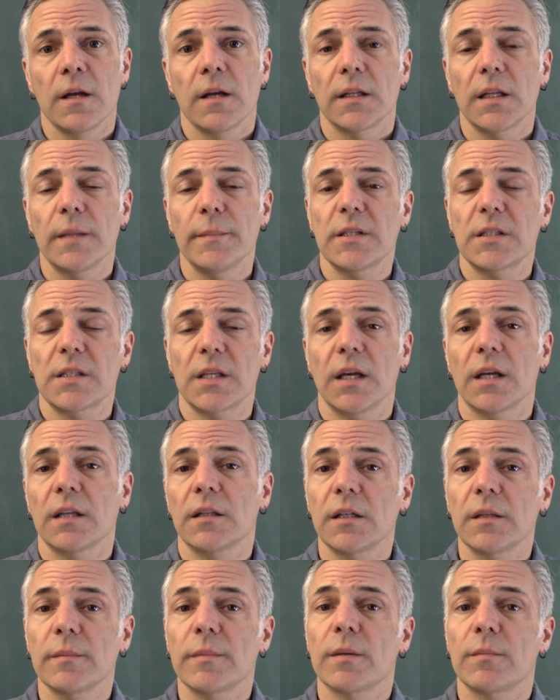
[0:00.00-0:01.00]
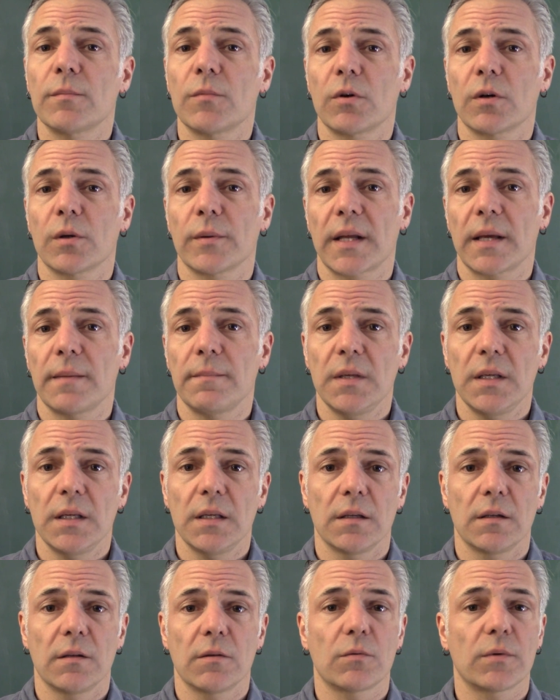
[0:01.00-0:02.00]
Let me say a little bit more what I
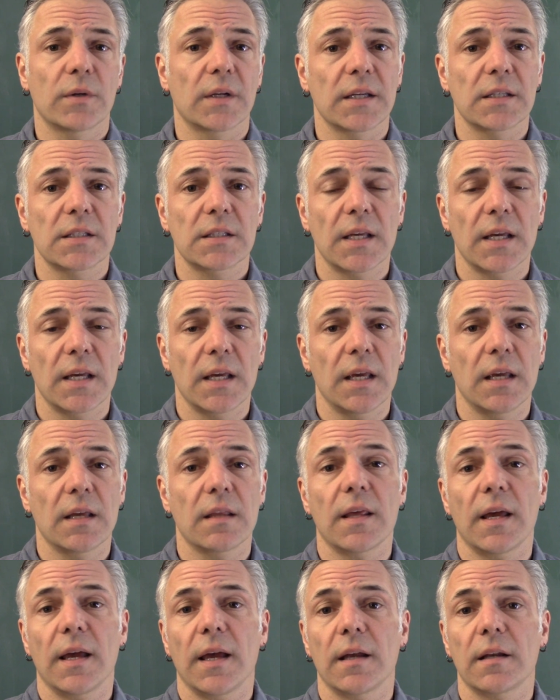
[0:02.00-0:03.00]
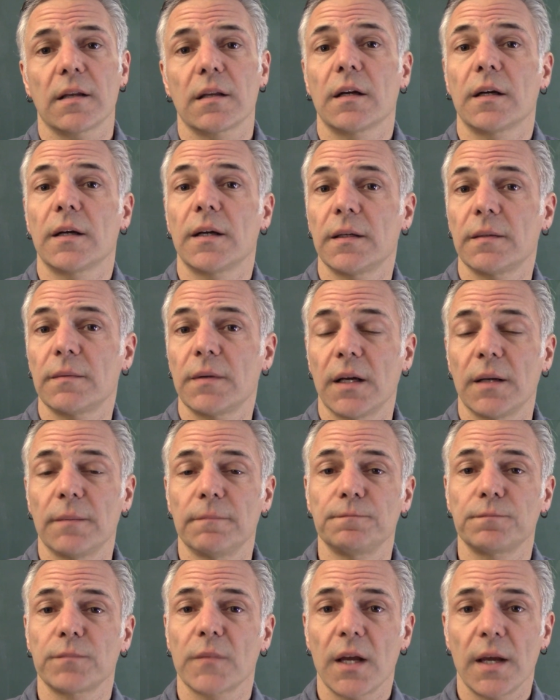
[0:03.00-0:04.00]
mean when I say that
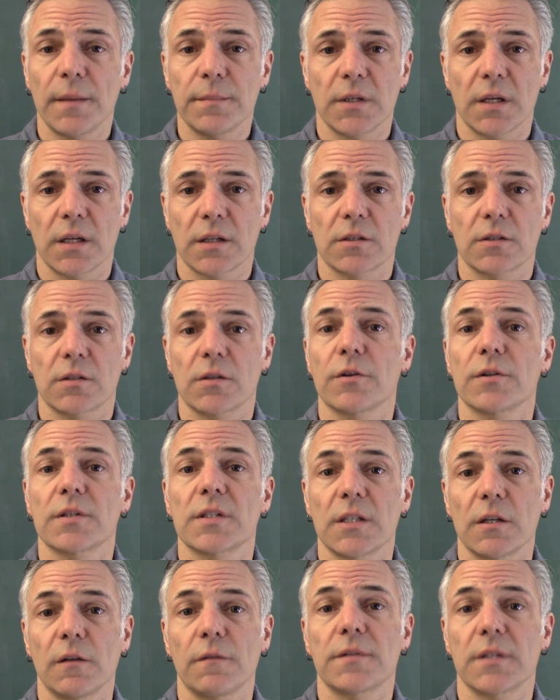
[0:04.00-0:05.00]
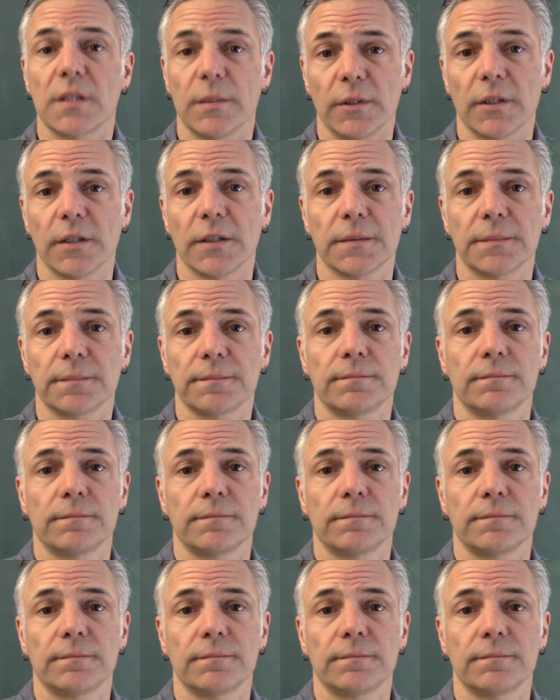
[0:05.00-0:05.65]
um, objects are self-similar.